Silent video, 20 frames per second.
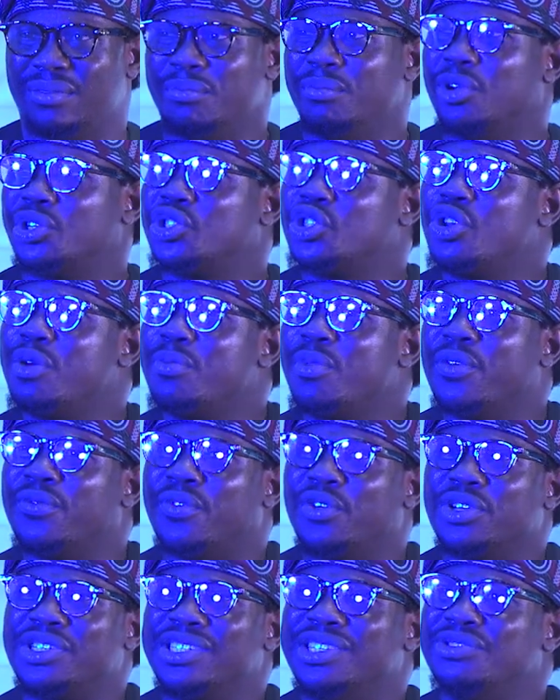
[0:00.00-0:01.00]
But some
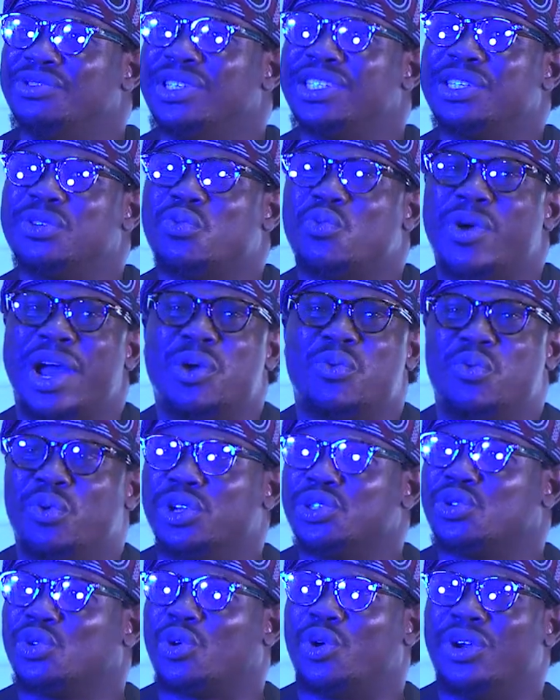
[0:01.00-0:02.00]
of us, the reason why we
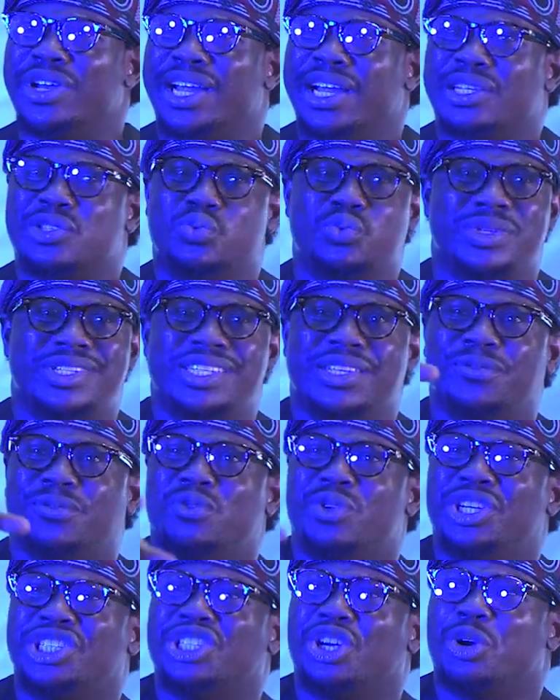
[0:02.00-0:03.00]
want to connect with
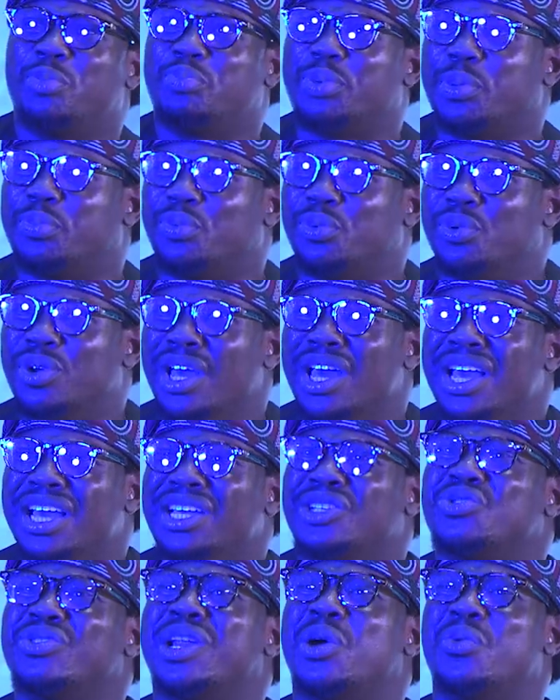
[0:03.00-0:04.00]
influential people
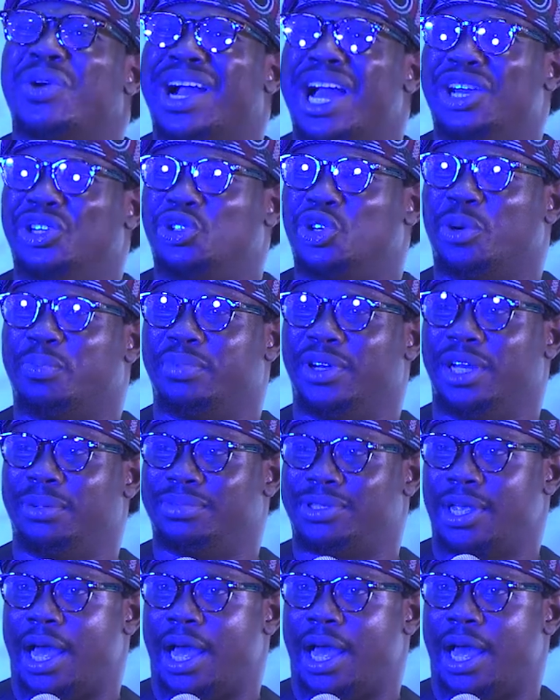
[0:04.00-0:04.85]
is so that we can drop names.